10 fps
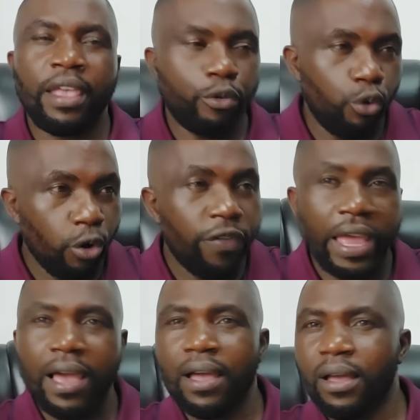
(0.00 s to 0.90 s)
You go
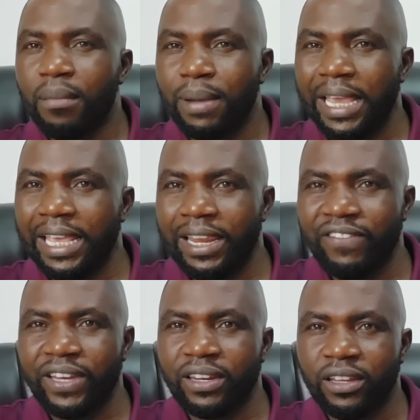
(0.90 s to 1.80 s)
there by
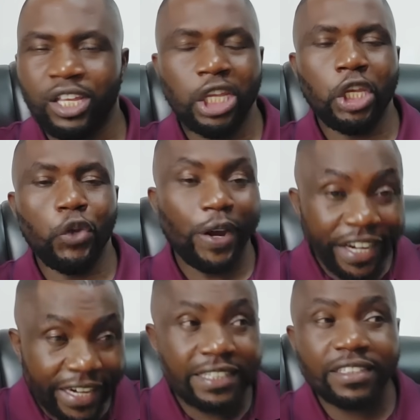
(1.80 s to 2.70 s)
11. You
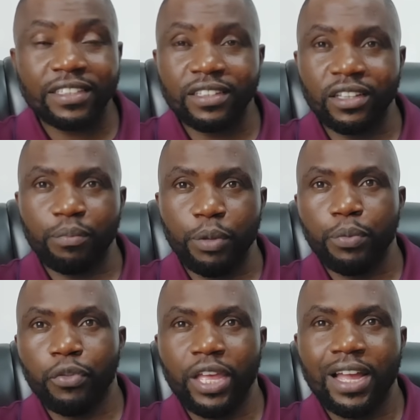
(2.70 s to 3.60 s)
address the
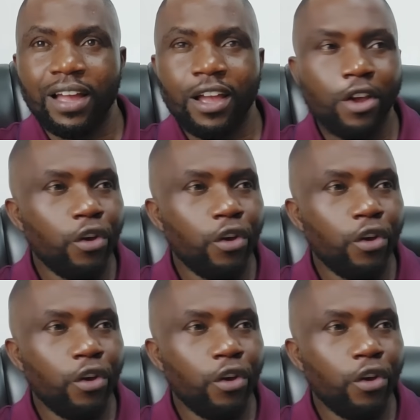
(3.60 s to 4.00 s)
people there.